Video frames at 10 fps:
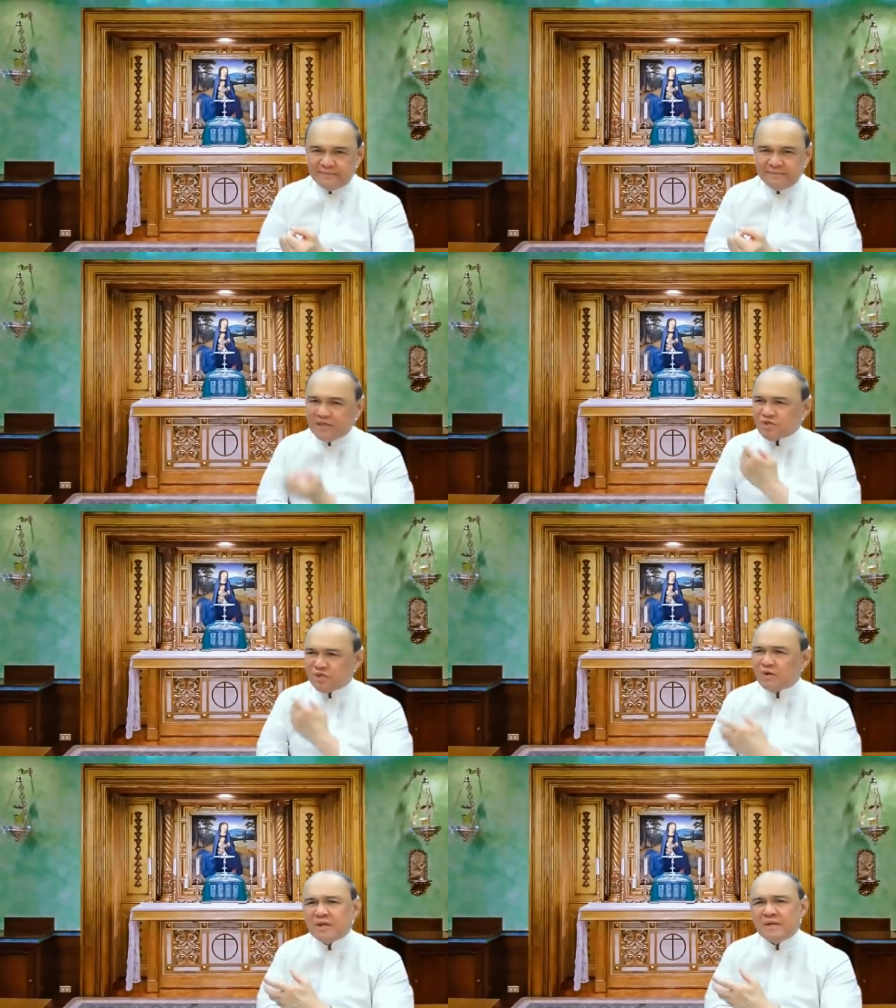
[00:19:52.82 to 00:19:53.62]
Because
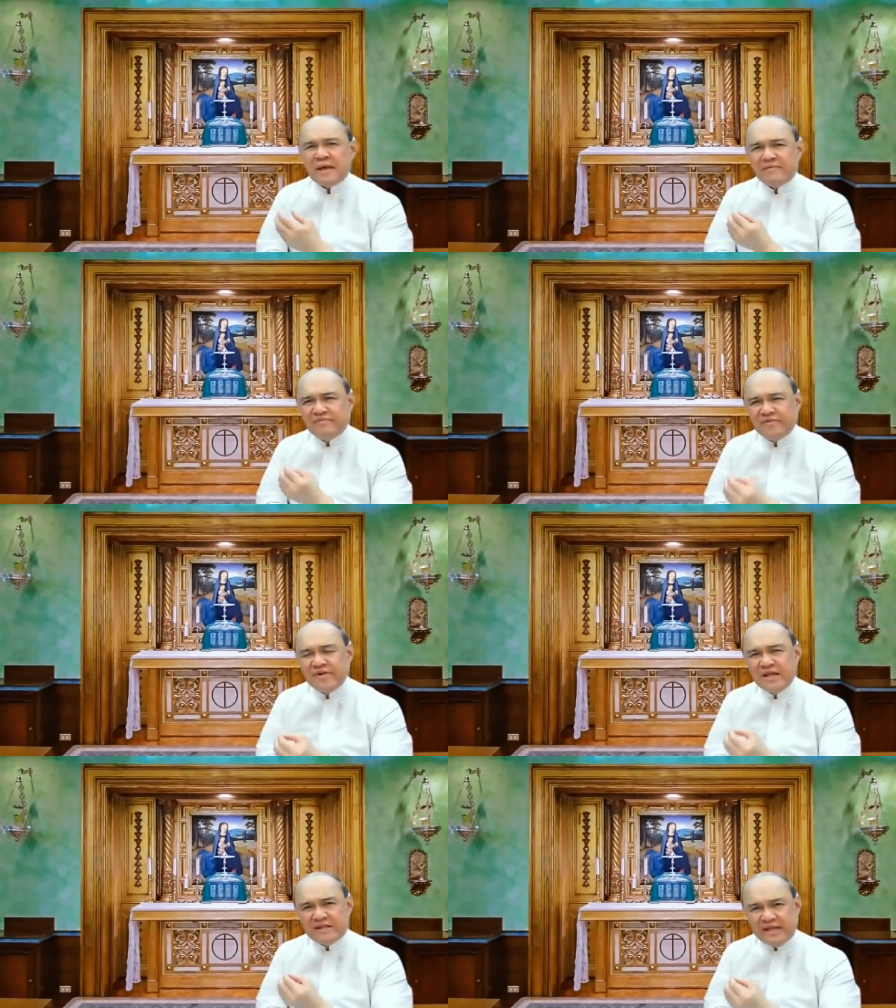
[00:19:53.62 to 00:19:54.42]
only by
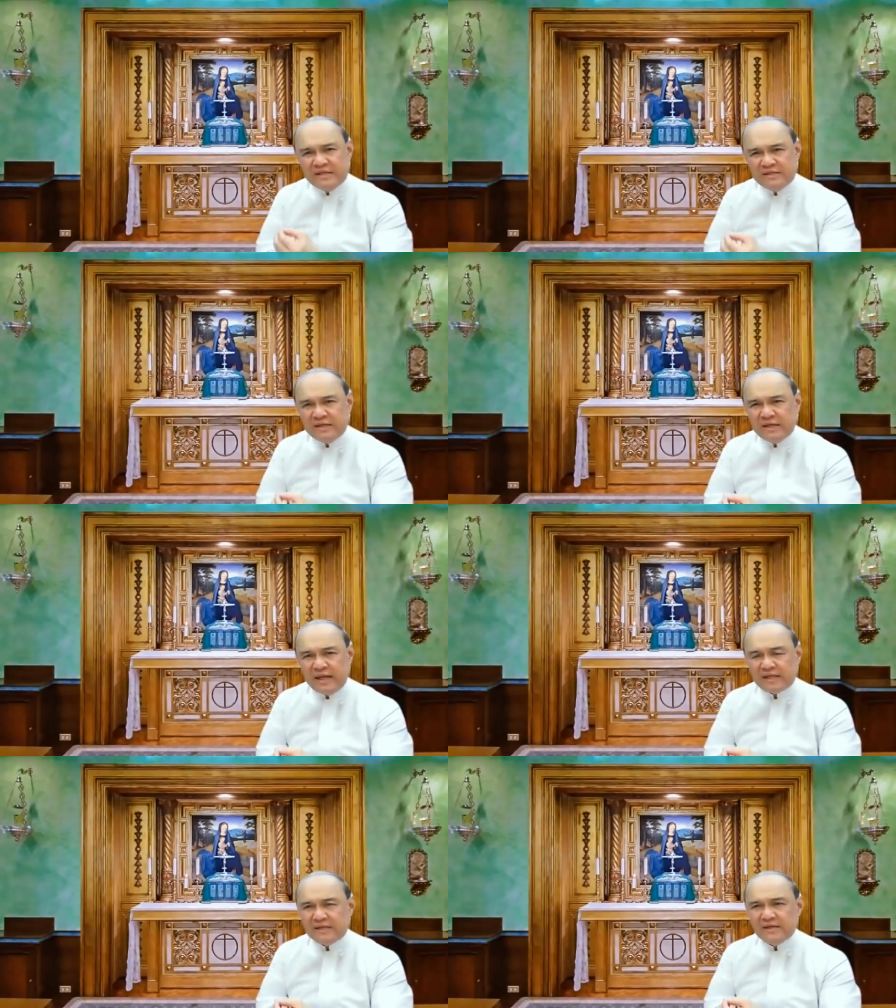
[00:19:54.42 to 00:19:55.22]
freeing the
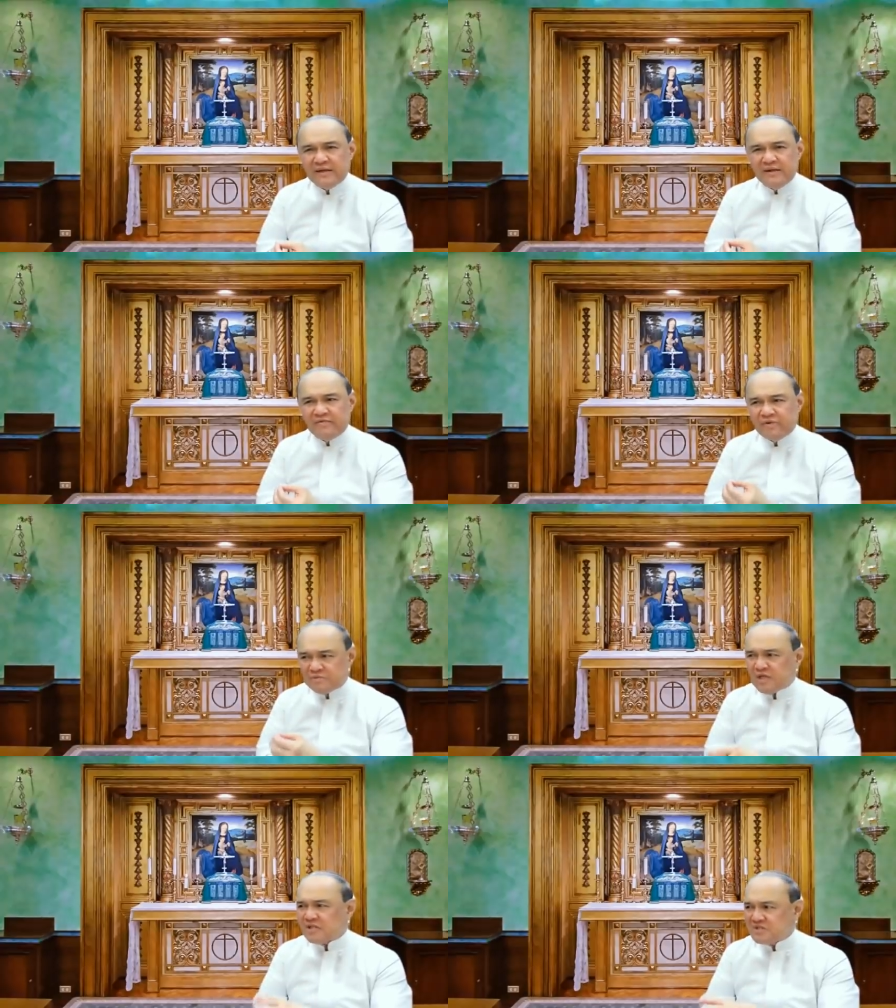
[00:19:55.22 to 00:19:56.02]
intellect
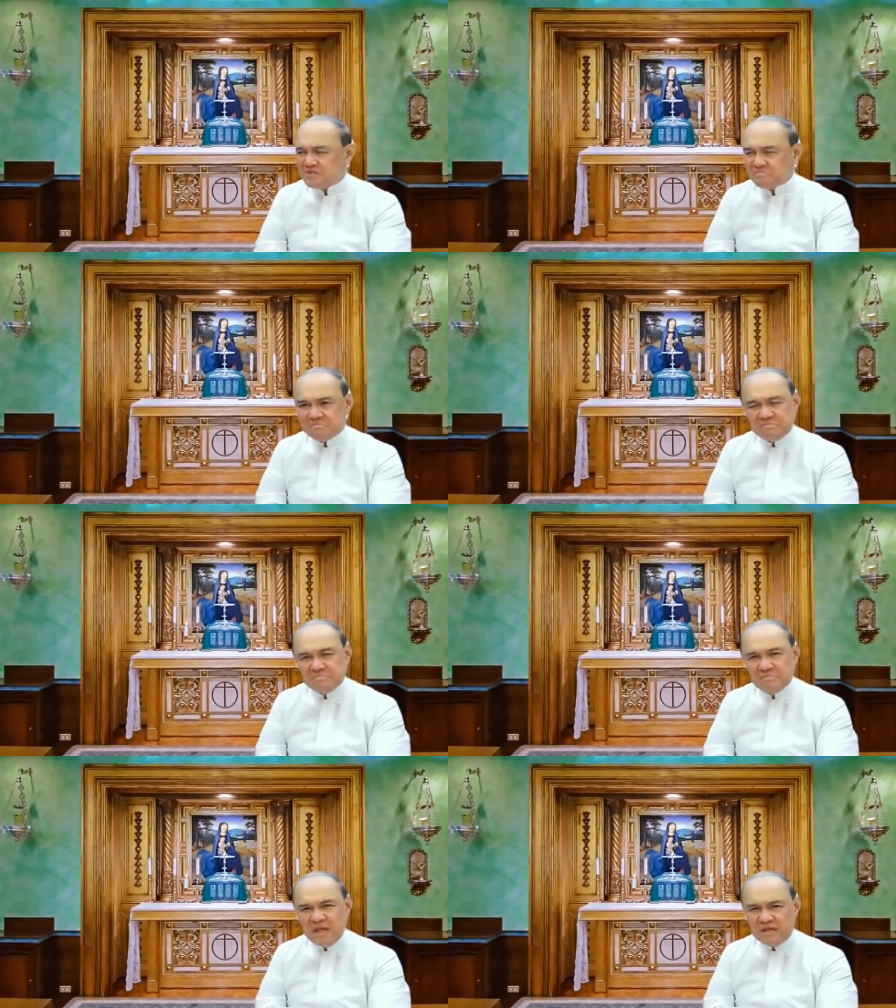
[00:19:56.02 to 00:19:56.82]
from such
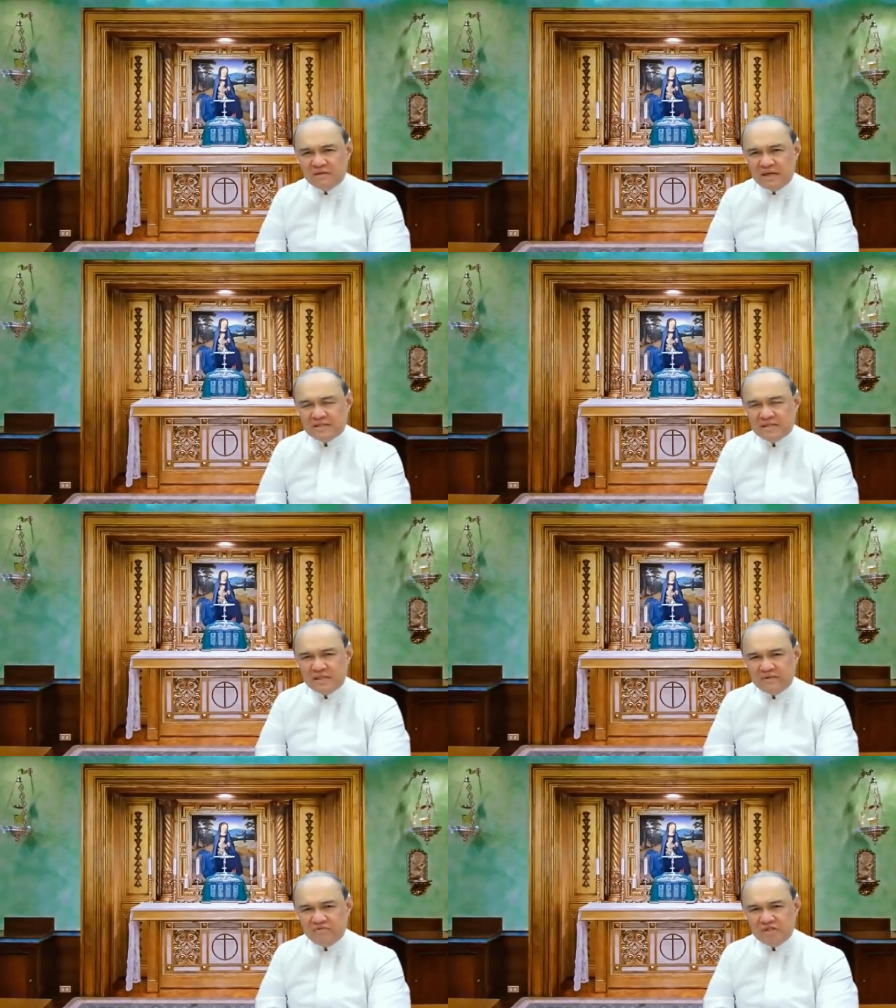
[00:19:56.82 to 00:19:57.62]
ignorance
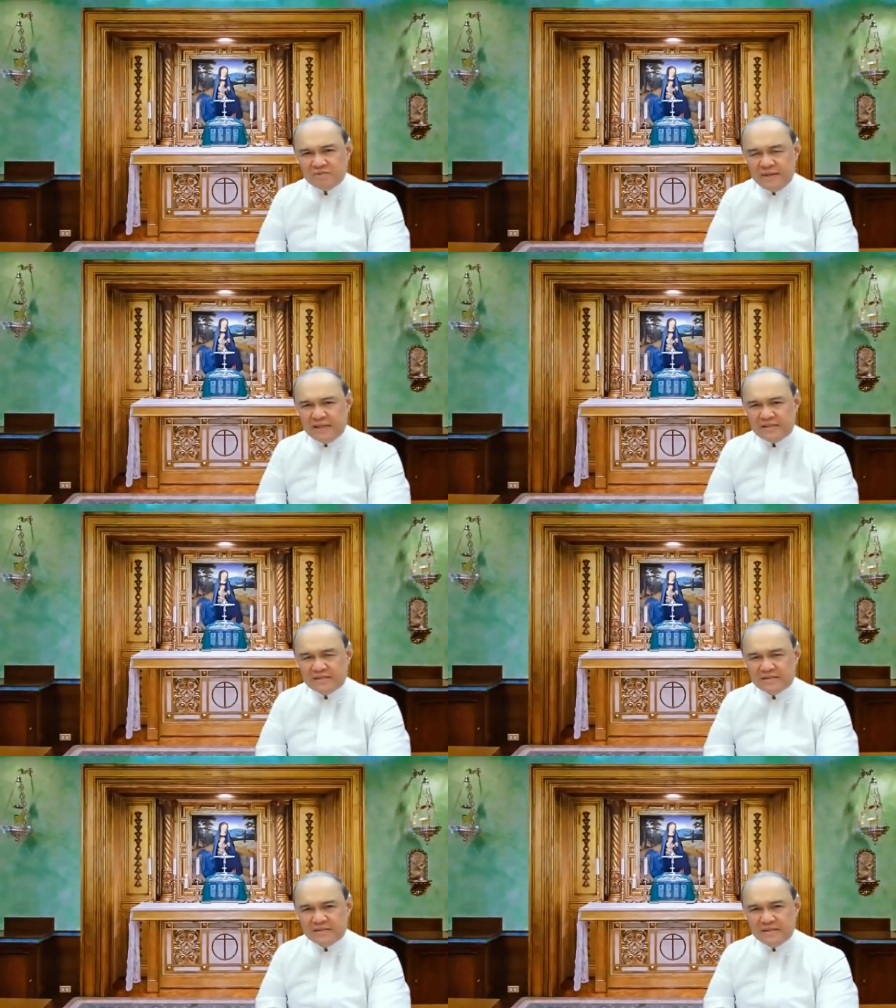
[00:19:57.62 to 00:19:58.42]
in the first
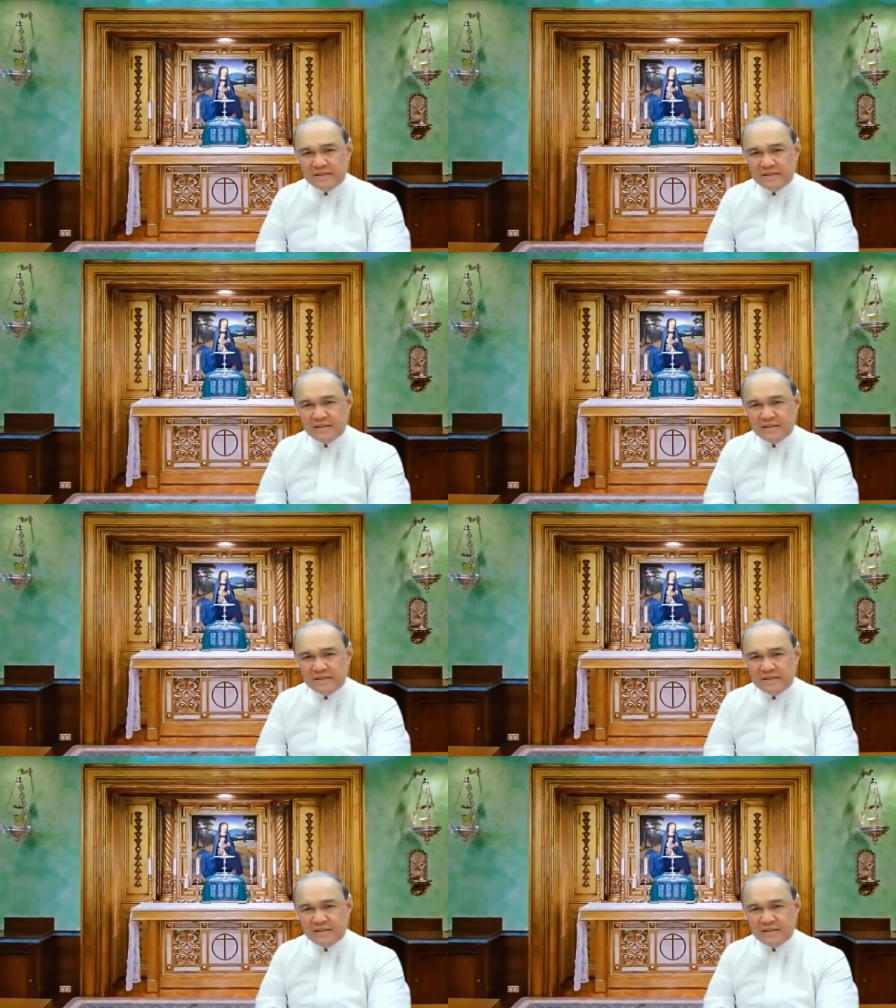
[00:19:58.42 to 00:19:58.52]
place,